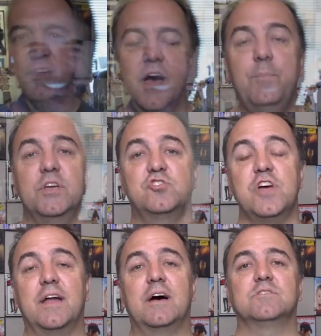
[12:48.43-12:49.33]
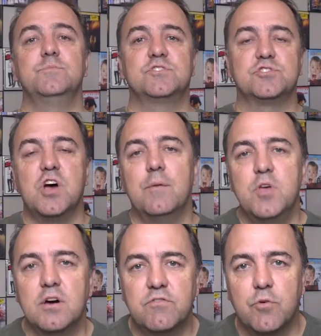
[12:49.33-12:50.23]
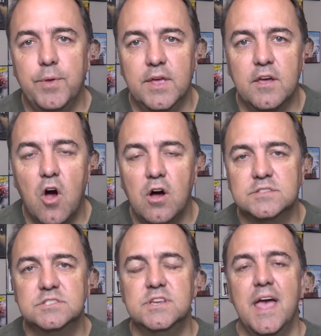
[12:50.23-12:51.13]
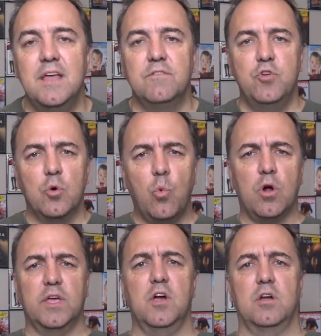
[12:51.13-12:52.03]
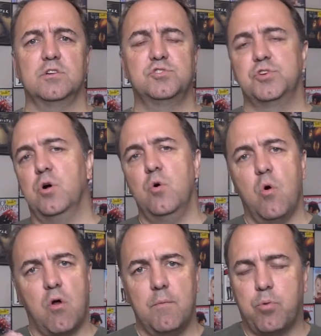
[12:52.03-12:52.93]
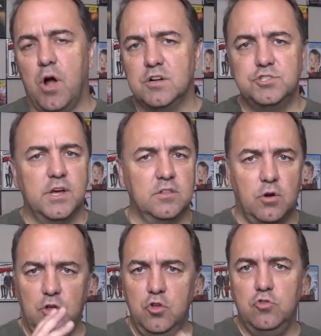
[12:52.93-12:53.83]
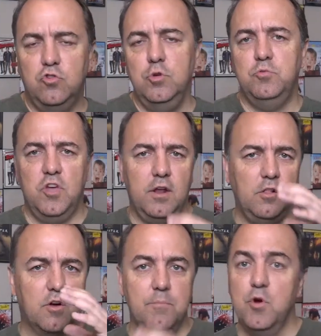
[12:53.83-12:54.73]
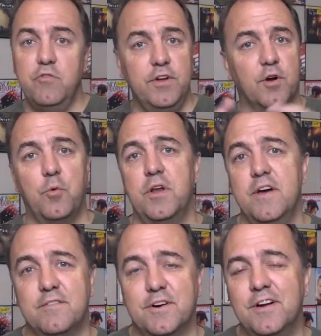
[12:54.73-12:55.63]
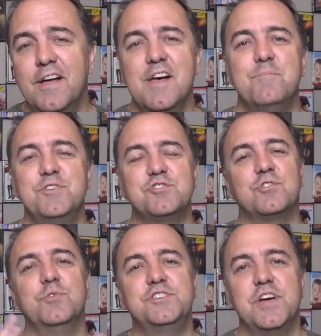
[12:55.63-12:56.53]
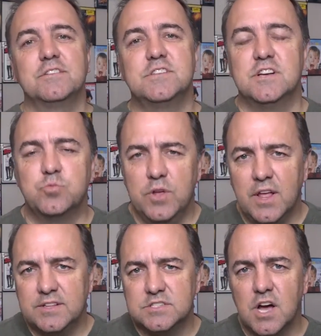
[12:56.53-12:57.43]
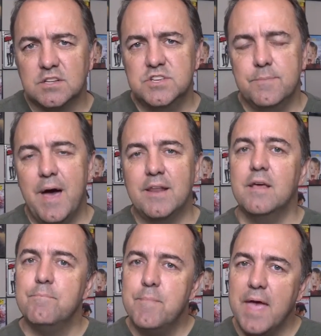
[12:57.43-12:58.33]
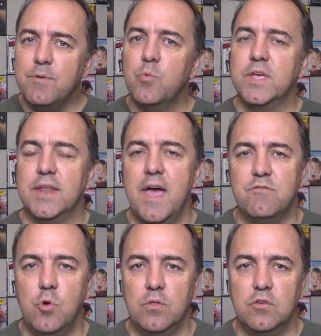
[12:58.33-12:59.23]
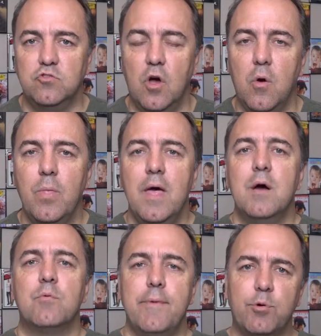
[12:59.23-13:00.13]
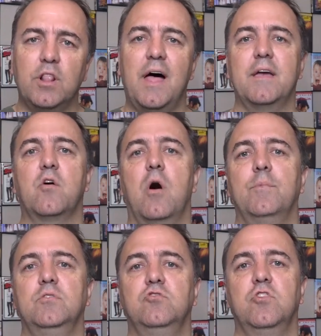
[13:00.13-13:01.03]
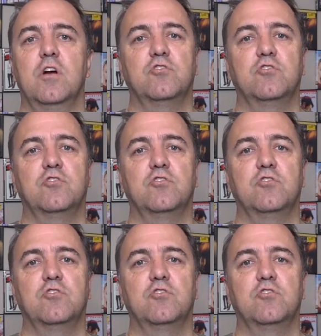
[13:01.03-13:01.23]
A big shout out to Mr. Tom Young for being on today. And if you're working on a show or a project or a YouTube channel or a movie or whatever, be sure to reach out to us. We'd like to talk to you about it, and maybe we can have you on the show. Remember to like, comment, and share.